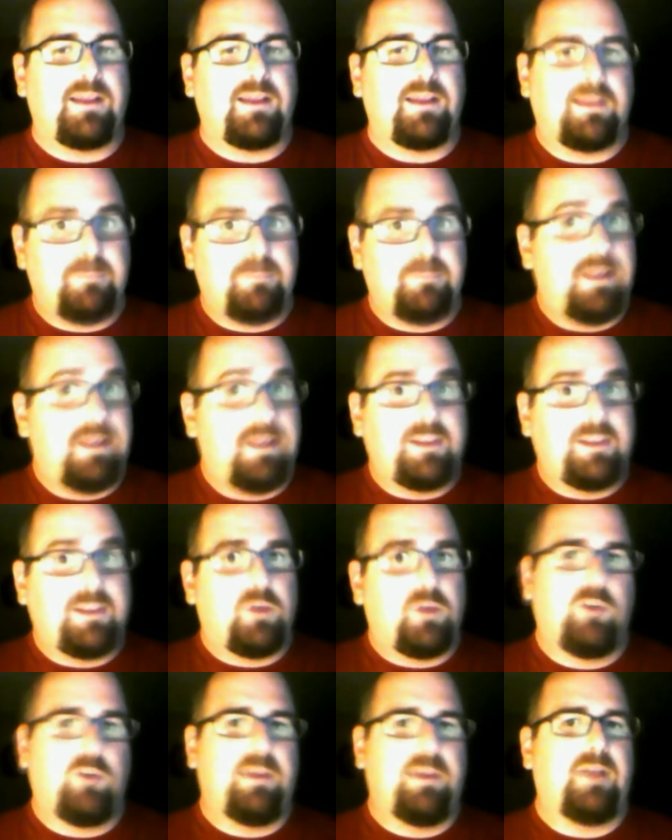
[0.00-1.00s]
Like meet at the
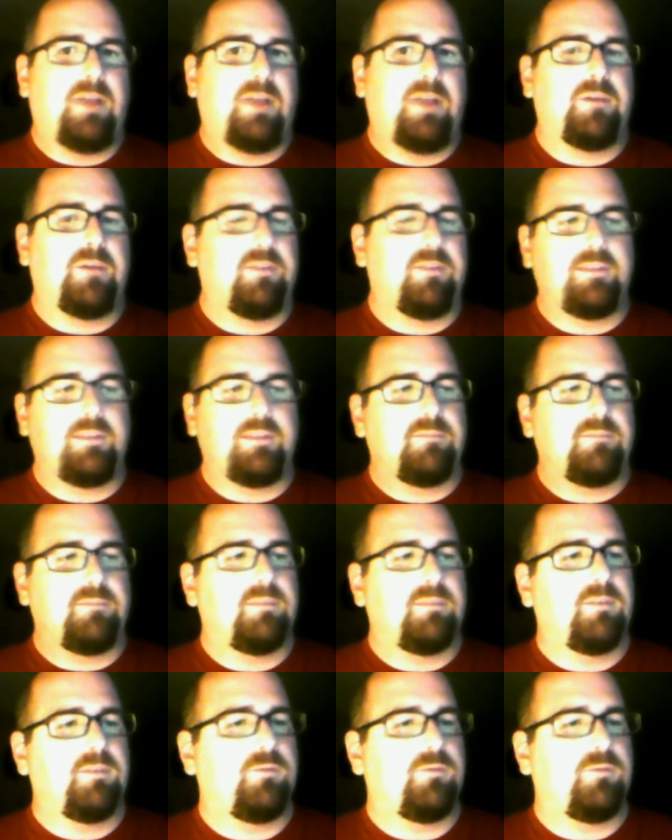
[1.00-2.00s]
quarterback, whatever the
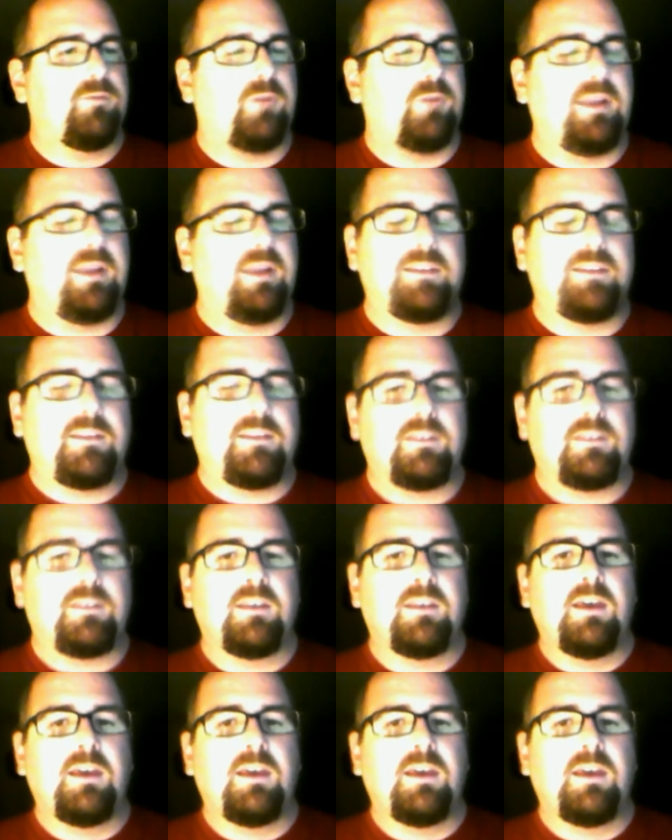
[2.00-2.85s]
phrase is